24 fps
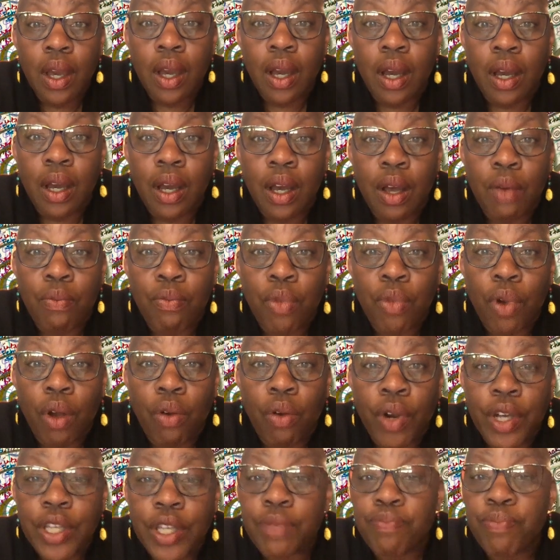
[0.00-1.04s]
Um,
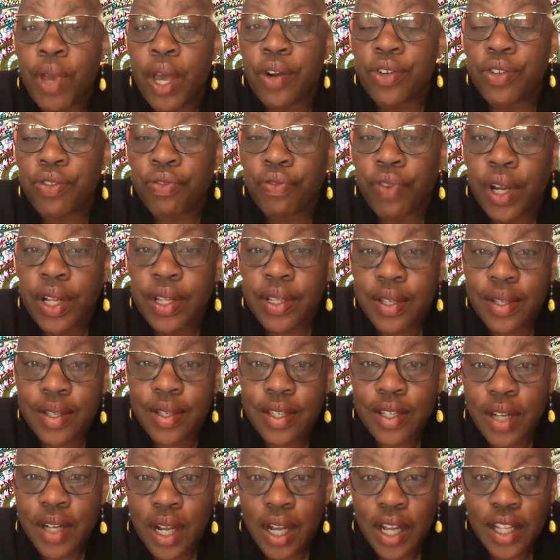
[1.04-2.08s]
Race Matters Friends does
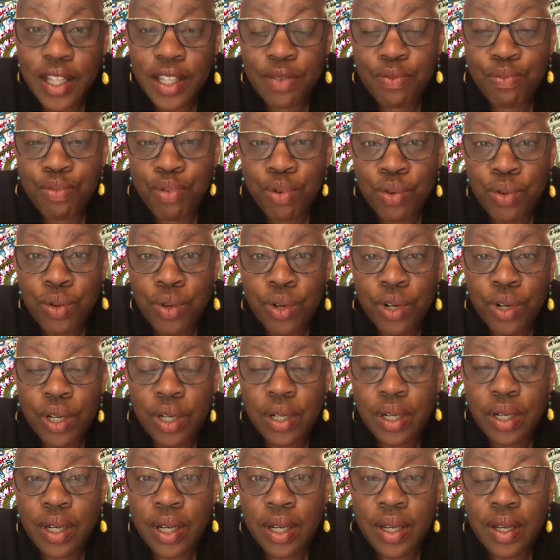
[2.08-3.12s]
not support
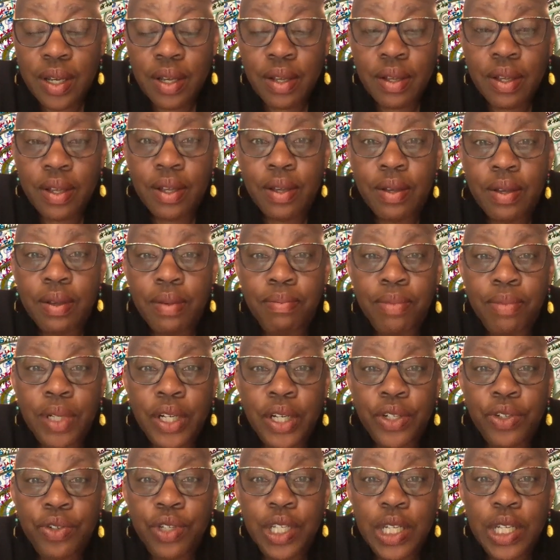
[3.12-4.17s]
um,
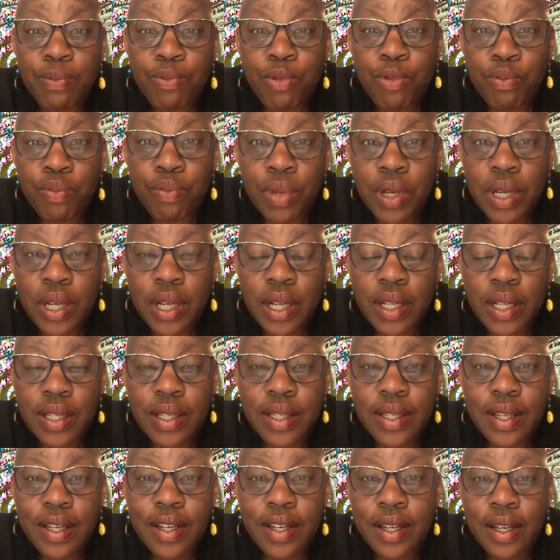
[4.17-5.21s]
Dr.
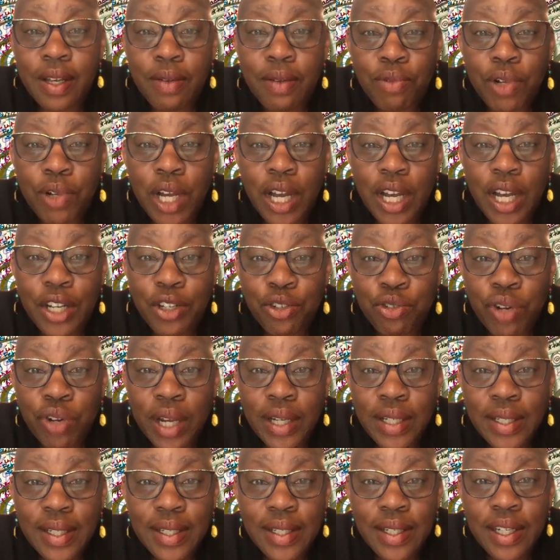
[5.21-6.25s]
Stiepleman's um,
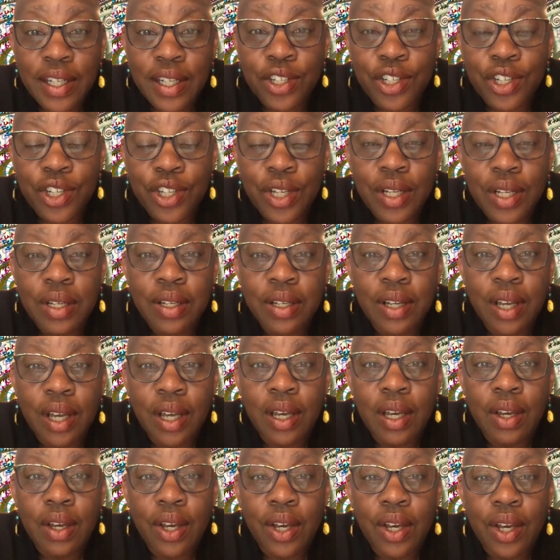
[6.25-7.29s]
contract extension.
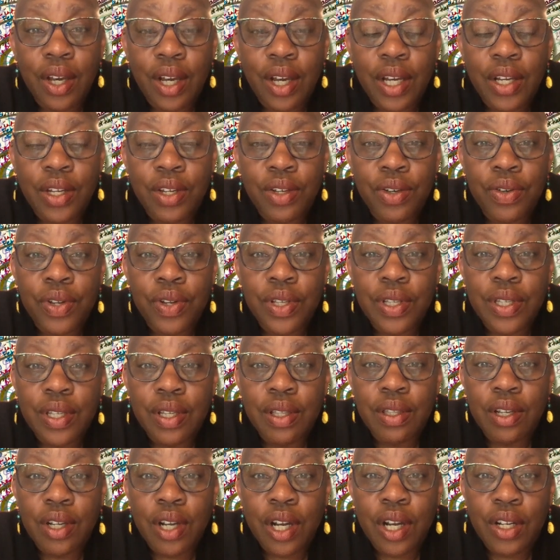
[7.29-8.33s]
I noticed in
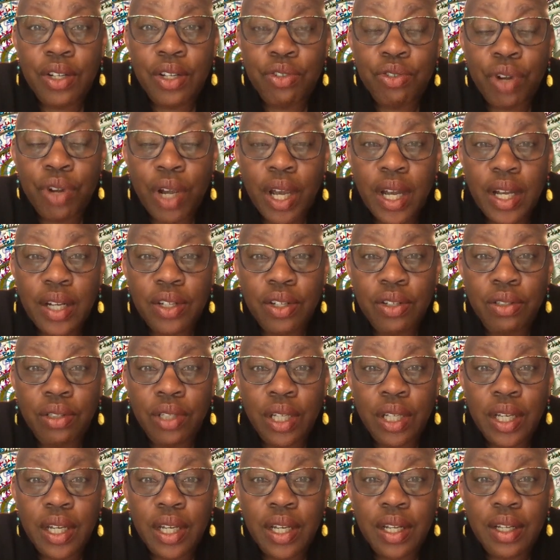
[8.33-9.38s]
the contract
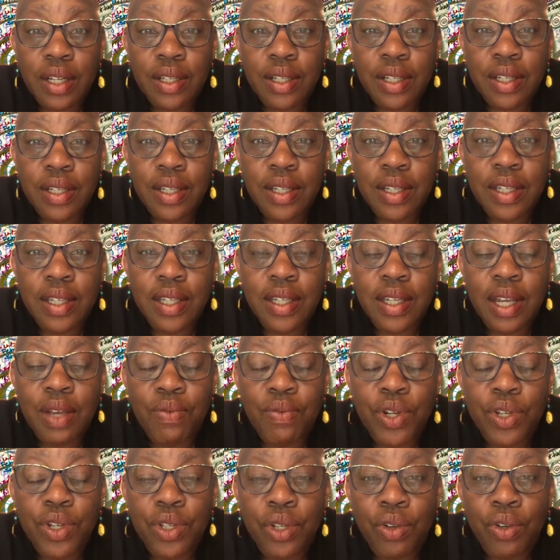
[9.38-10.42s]
online, it doesn't say
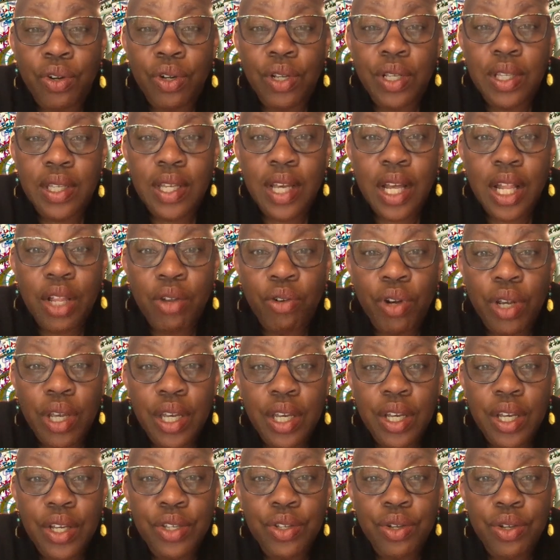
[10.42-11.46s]
what his current salary
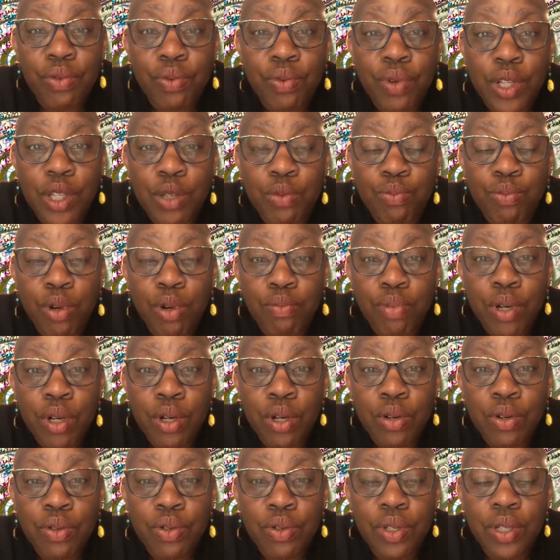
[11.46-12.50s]
is or what's
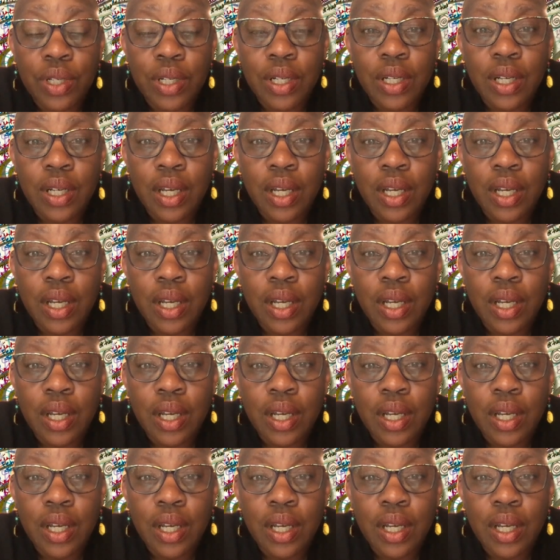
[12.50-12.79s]
proposed.